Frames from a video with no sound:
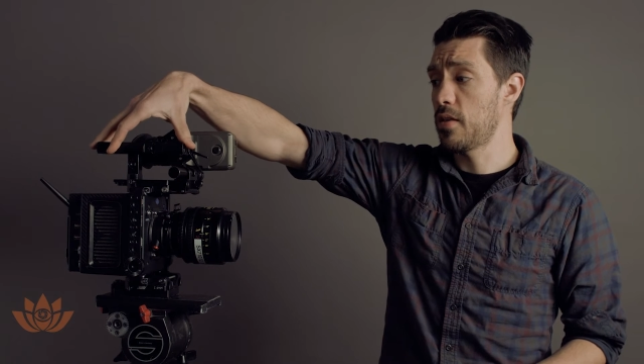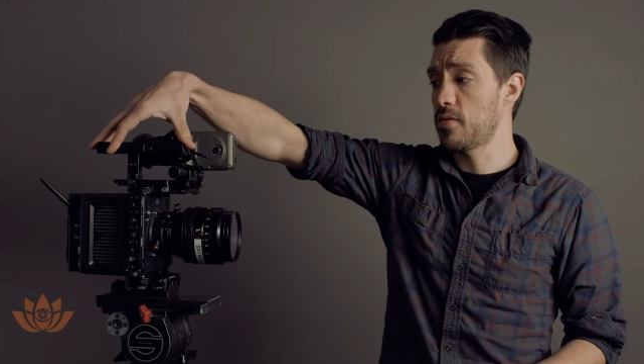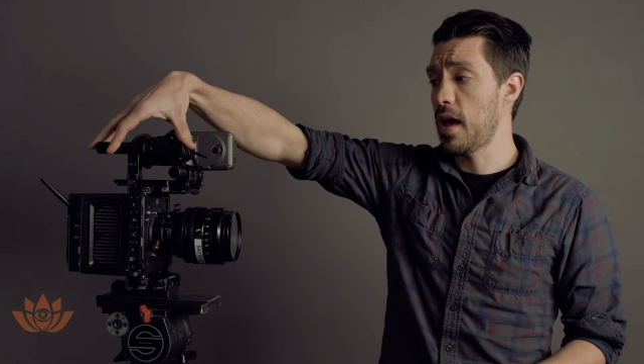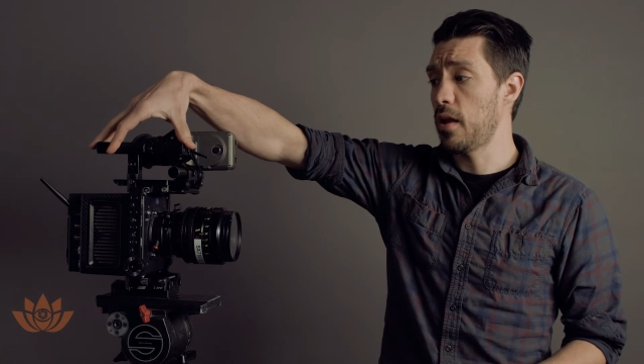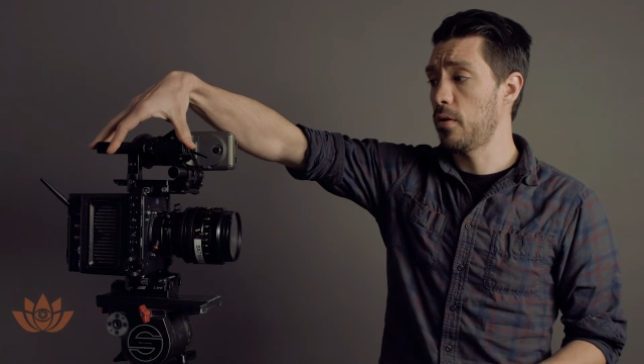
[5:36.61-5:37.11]

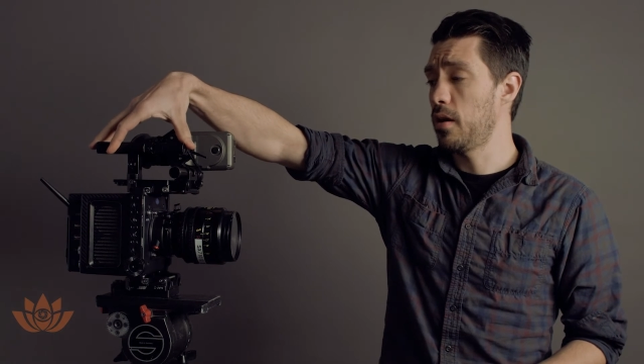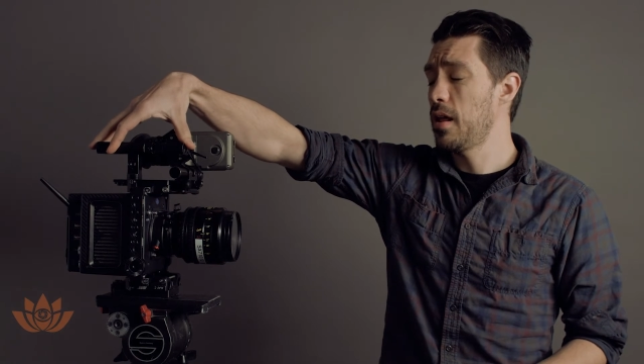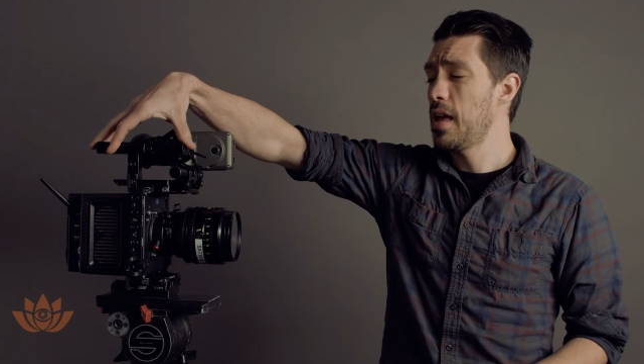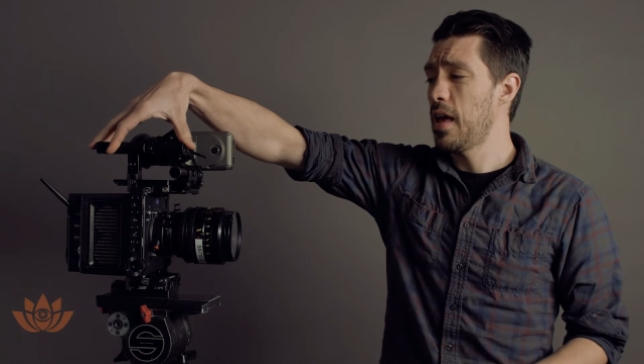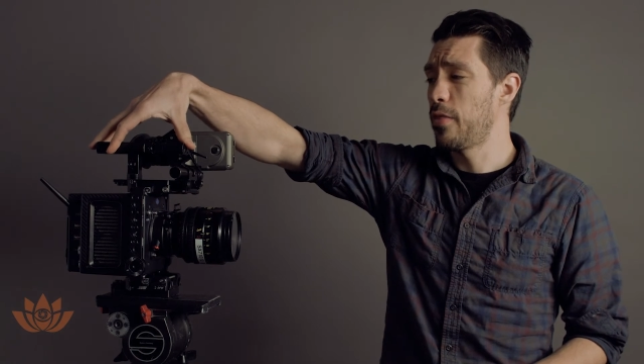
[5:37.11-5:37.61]
add-on,
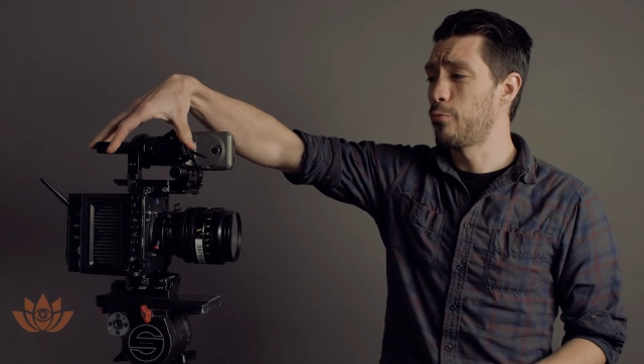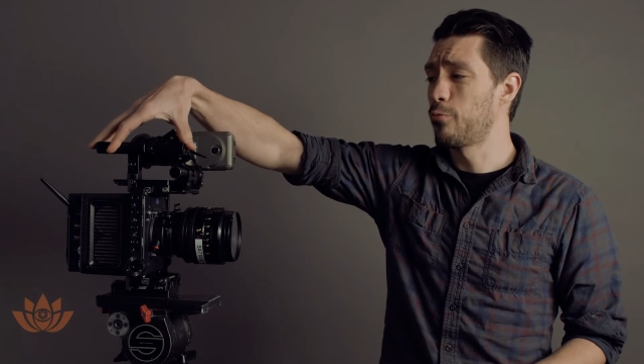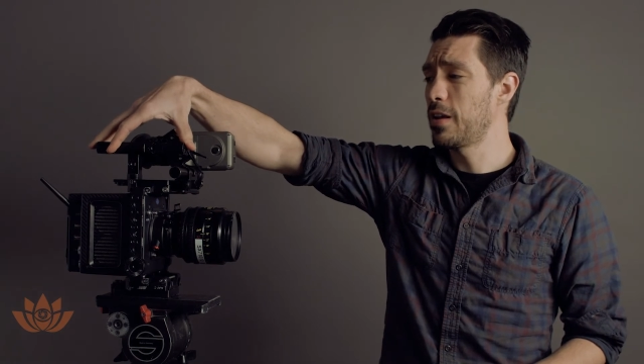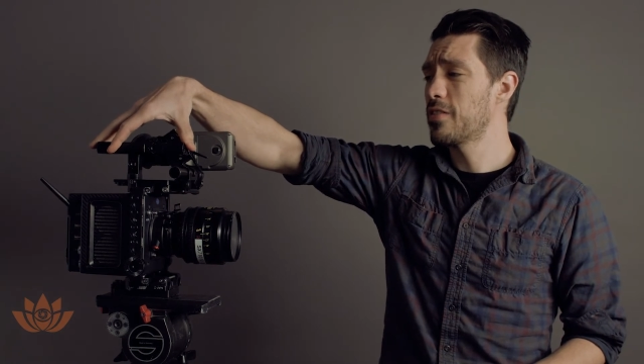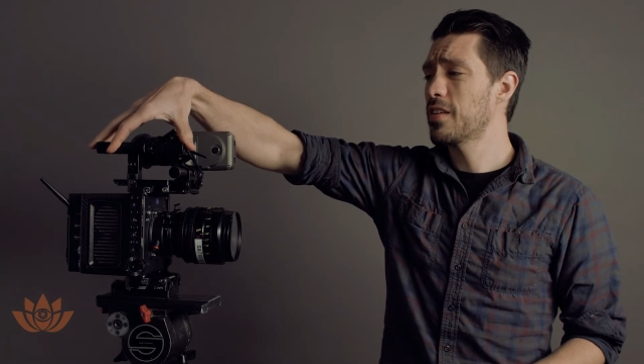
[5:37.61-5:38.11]
and the
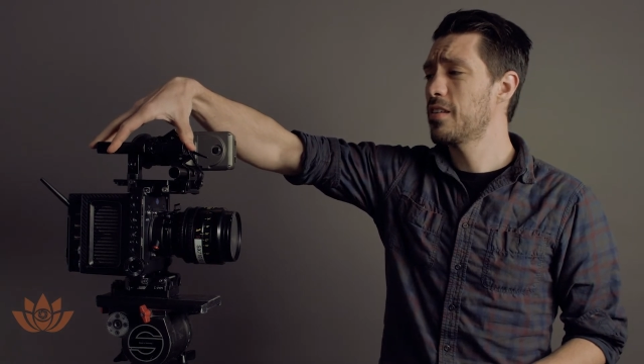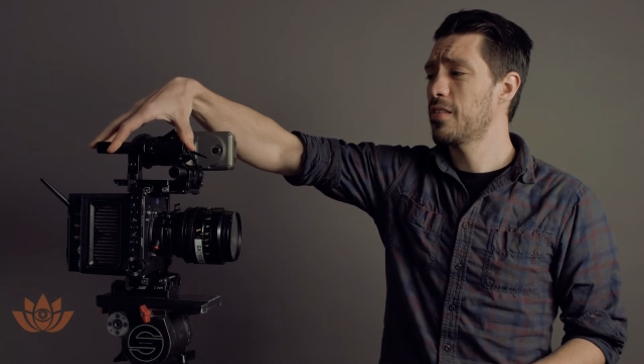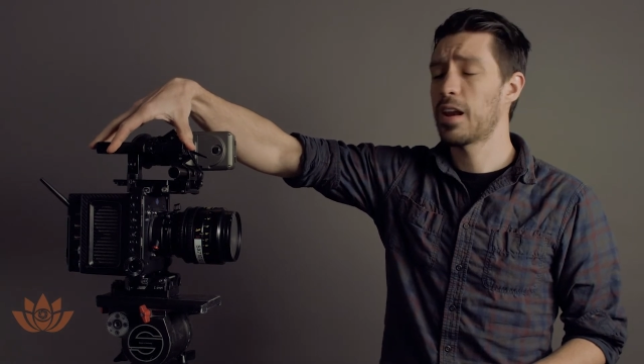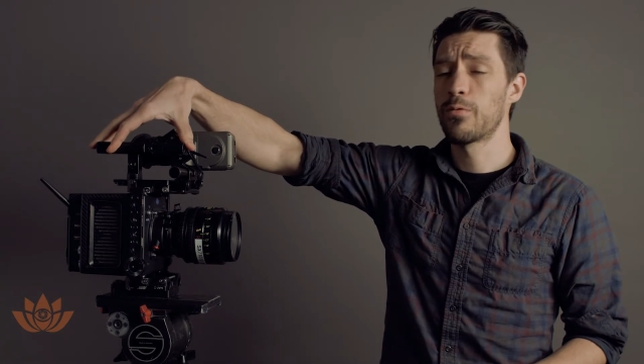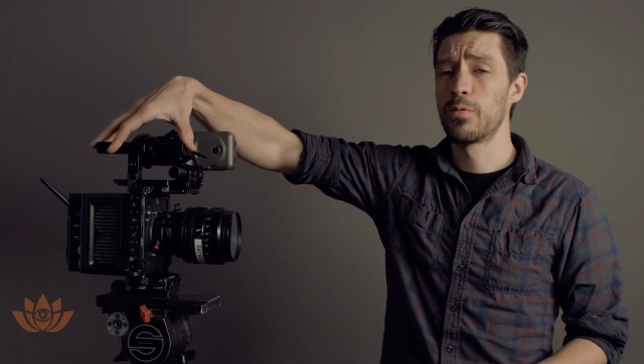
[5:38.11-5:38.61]
reason
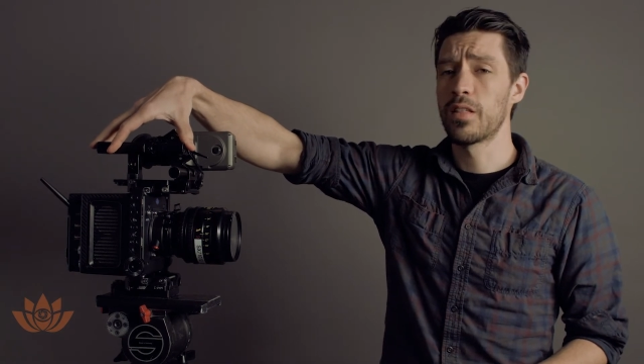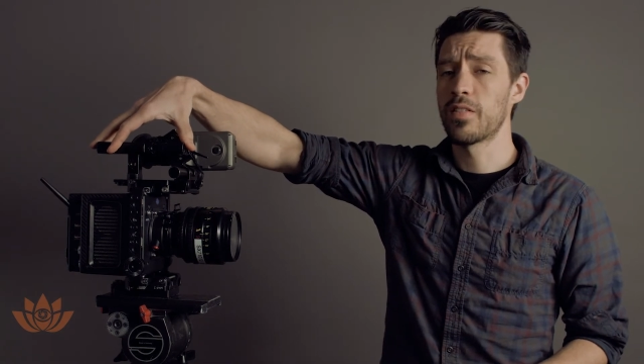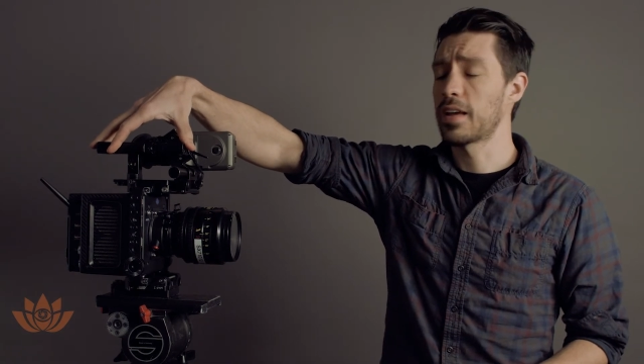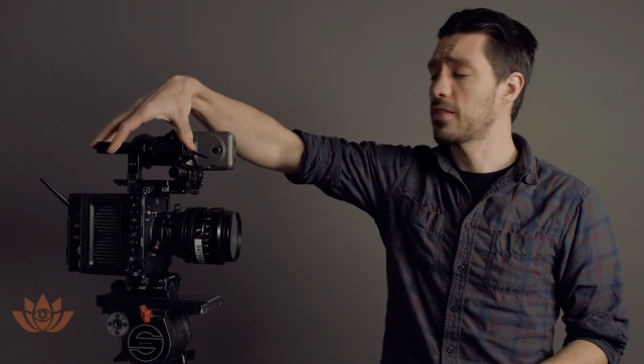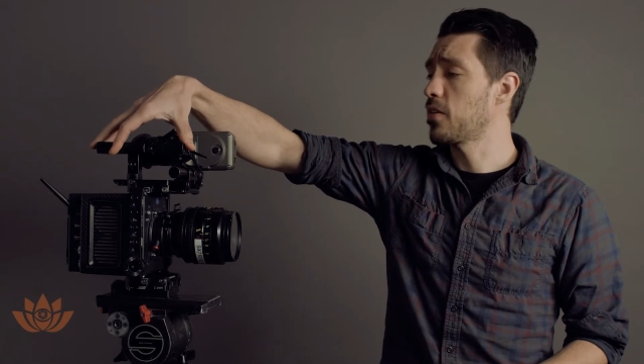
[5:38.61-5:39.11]
that I really
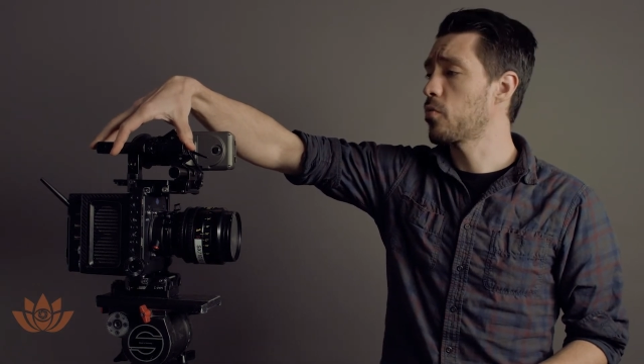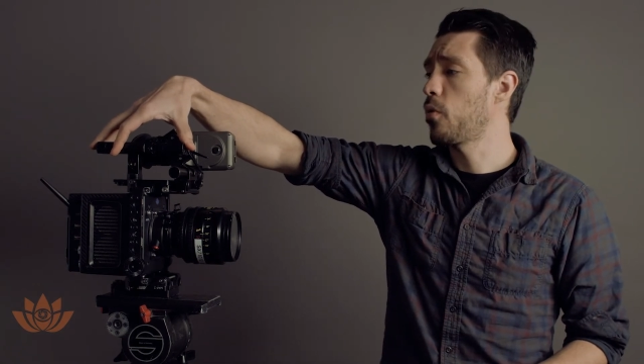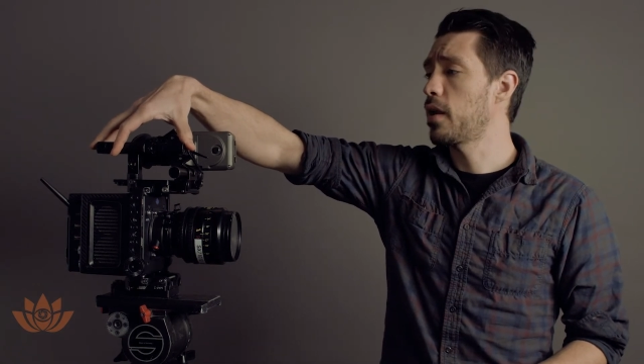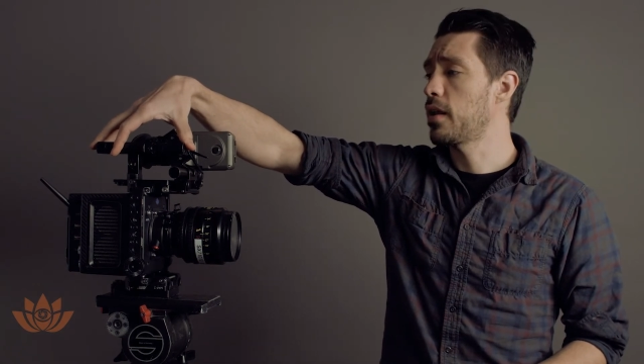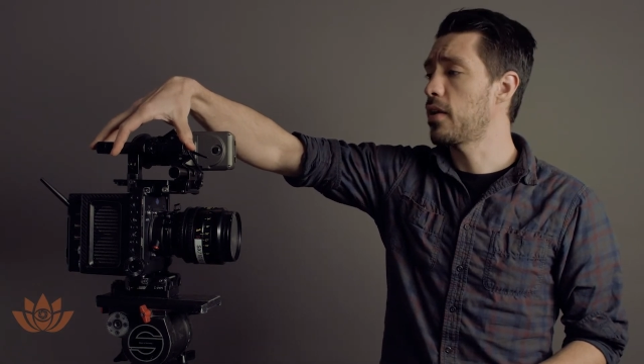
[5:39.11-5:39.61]
like this
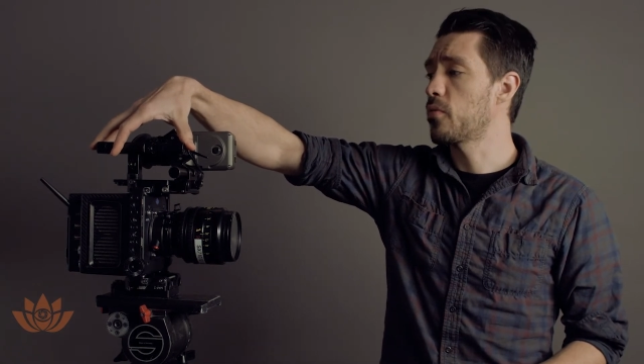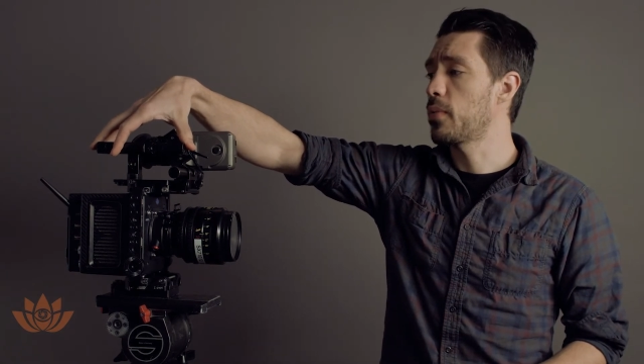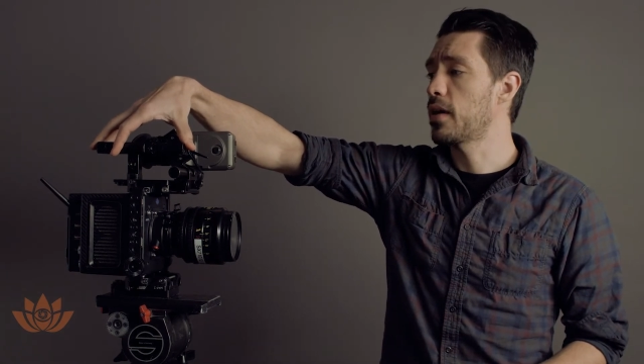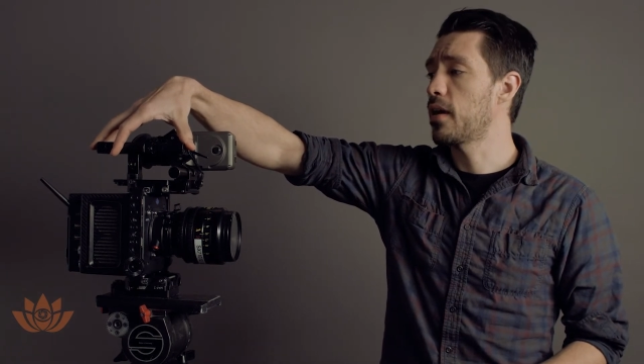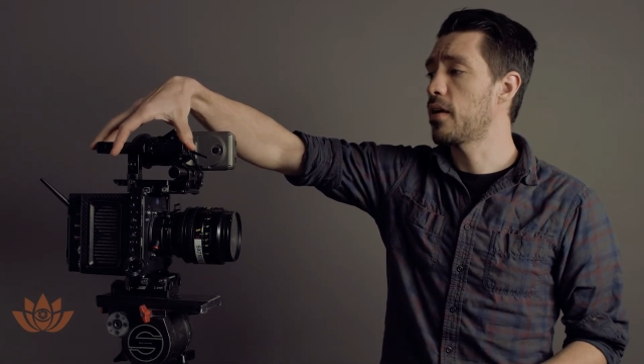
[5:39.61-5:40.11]
one is
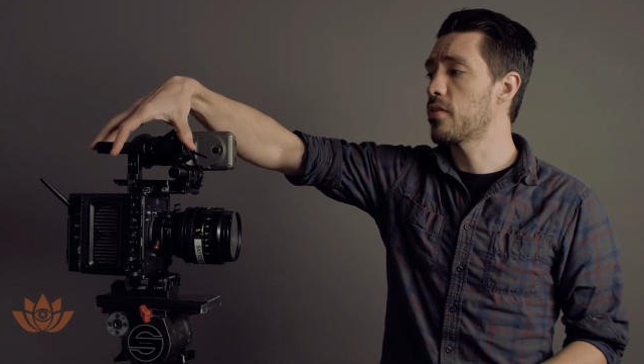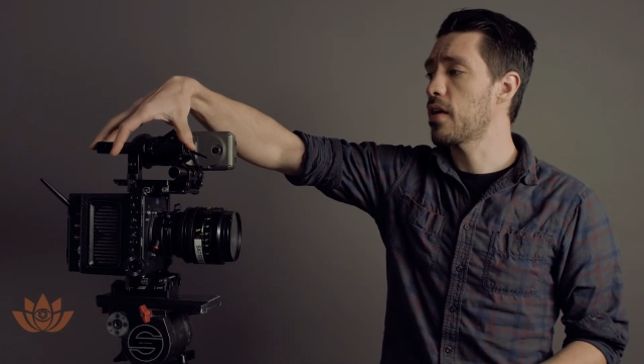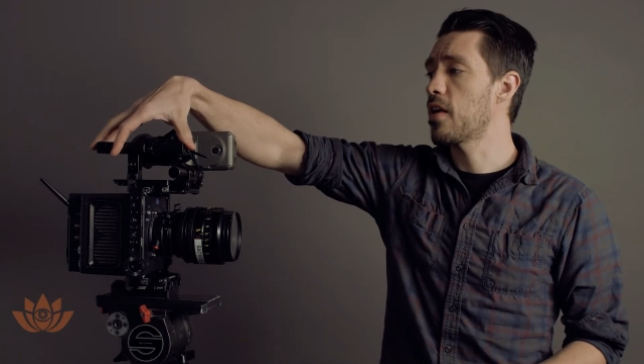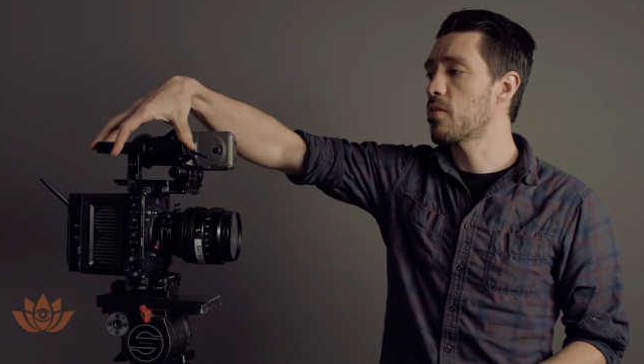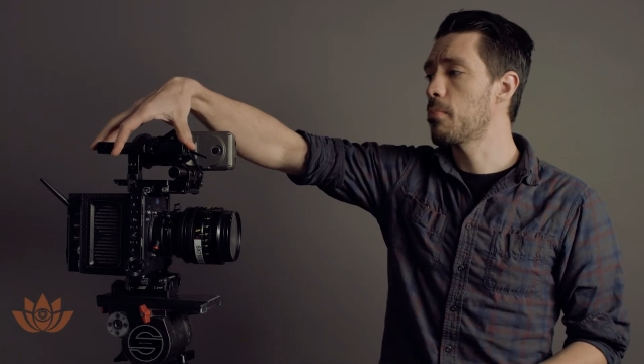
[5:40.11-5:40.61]
because
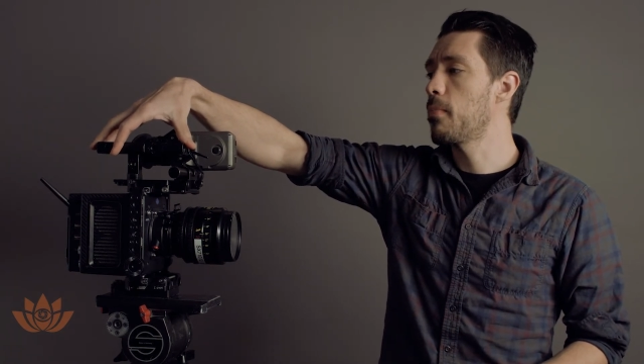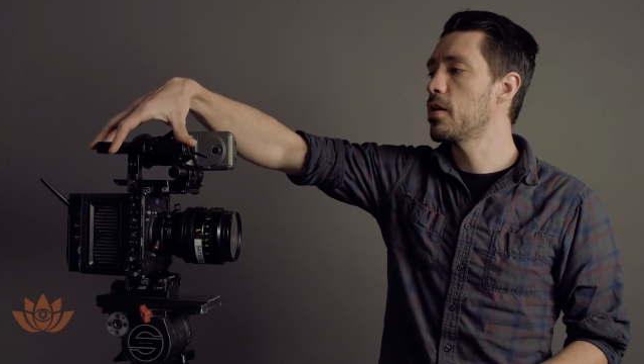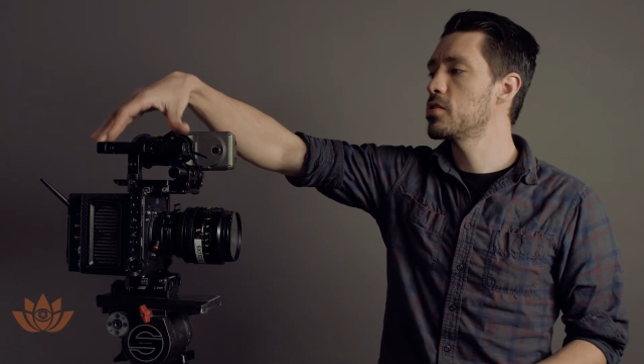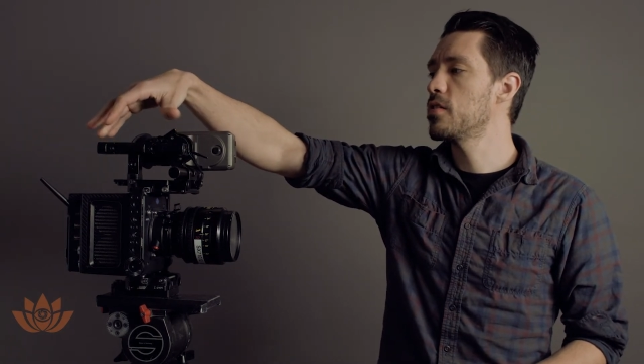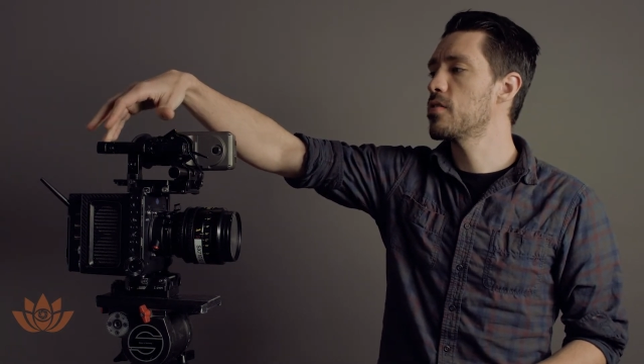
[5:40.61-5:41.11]
as
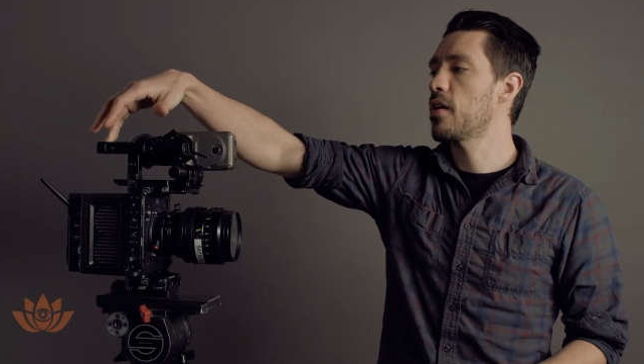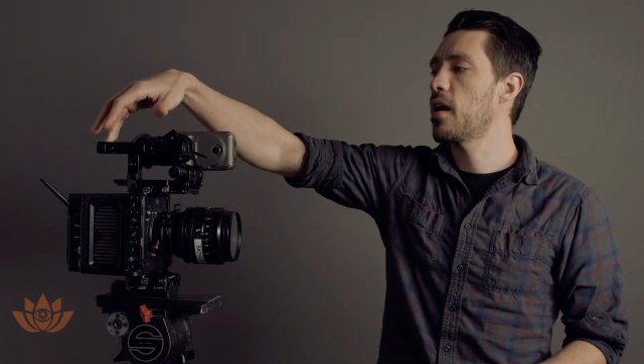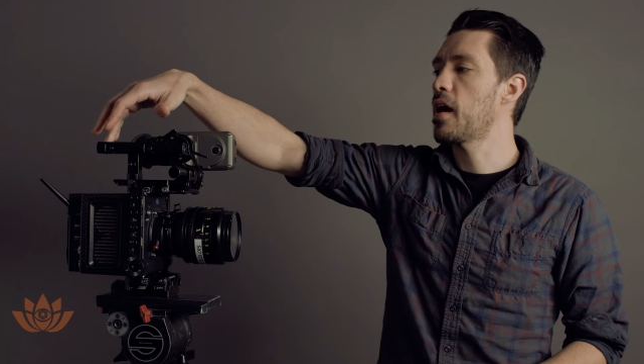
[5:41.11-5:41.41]
much as